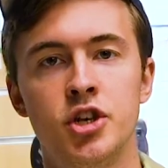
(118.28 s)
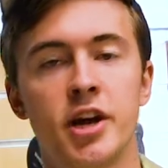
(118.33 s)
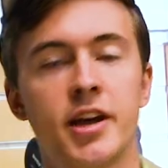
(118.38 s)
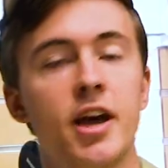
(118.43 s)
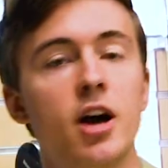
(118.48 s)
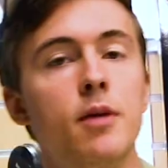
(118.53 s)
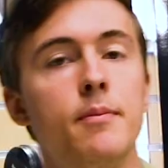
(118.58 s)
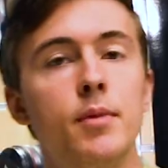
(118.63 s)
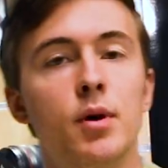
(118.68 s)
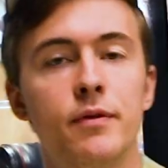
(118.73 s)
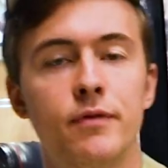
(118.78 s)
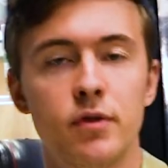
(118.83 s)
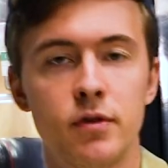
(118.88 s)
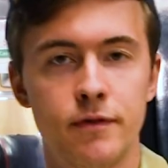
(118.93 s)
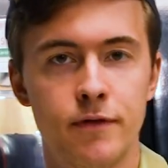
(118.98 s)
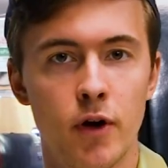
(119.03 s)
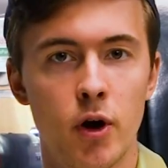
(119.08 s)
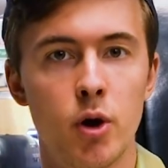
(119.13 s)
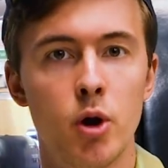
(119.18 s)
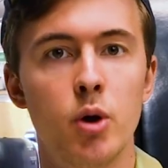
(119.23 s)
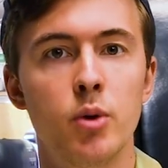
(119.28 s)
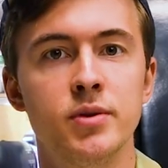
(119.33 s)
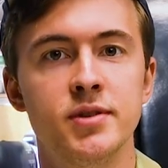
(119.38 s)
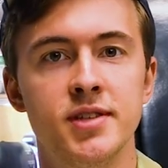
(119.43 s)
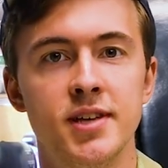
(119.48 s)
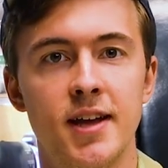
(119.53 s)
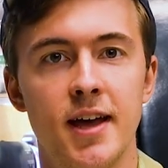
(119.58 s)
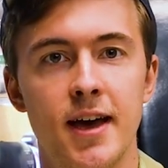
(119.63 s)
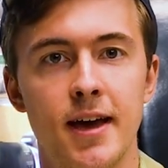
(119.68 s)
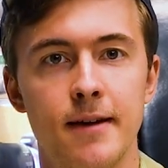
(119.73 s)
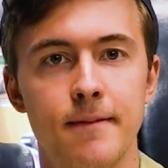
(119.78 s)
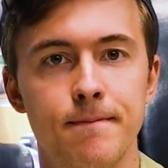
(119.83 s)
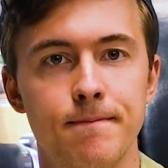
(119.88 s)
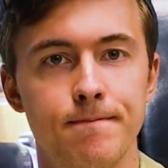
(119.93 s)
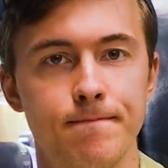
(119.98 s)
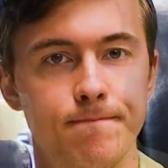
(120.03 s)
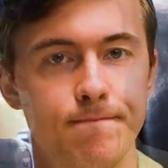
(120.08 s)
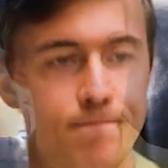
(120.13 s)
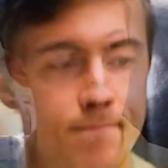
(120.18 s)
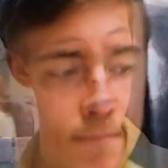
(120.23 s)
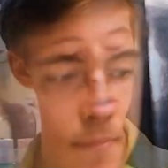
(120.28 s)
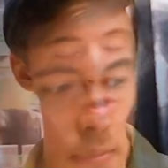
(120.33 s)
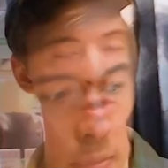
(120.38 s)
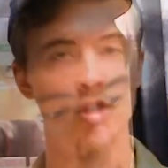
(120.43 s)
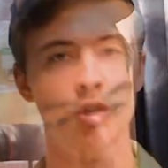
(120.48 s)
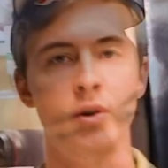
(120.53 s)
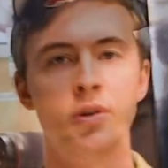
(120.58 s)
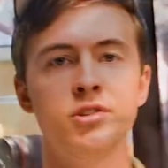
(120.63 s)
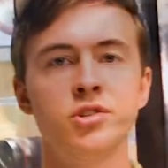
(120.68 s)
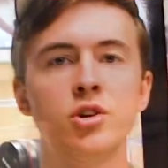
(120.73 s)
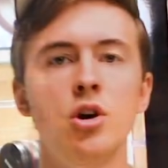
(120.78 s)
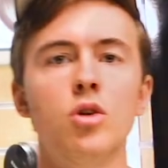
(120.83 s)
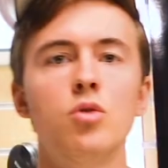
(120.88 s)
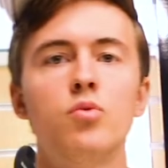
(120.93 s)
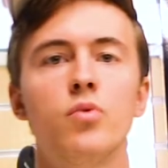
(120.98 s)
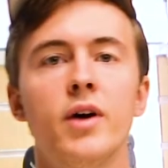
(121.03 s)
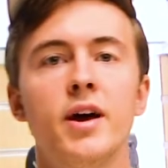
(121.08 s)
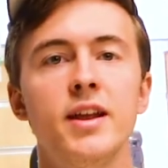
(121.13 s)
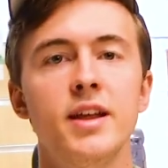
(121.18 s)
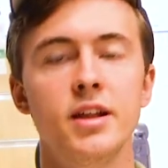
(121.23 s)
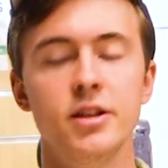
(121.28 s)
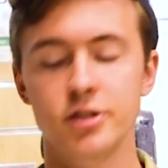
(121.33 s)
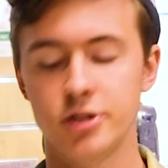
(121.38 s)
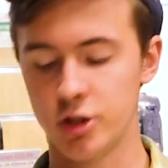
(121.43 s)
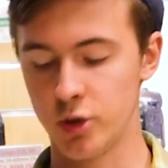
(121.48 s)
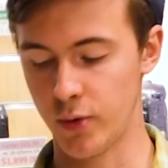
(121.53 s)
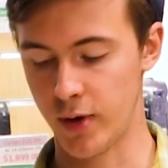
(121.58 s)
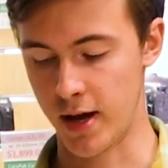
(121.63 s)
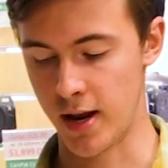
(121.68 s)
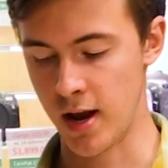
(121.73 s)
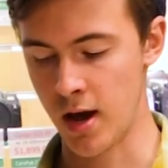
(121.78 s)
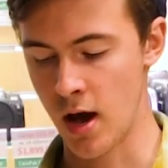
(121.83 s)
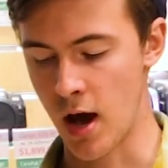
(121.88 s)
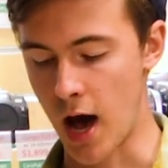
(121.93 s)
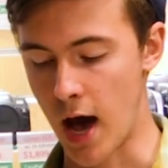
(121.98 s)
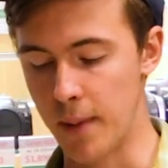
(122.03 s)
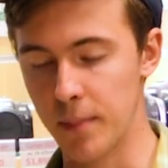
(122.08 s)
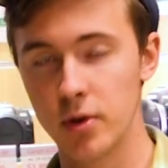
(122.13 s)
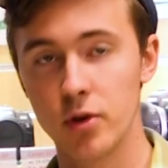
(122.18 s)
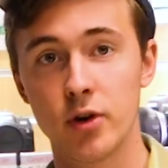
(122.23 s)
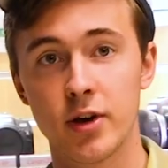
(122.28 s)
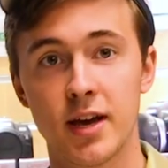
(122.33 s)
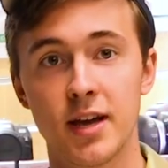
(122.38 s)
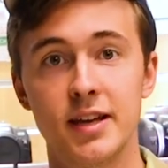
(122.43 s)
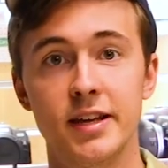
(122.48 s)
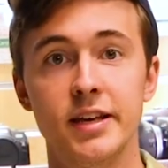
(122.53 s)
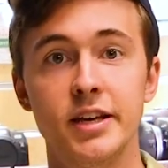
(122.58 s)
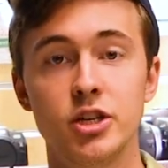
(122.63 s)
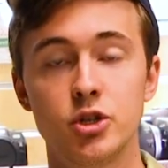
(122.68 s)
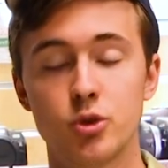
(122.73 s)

check out Milford Photo today. So let's go right into it. I'm gonna look at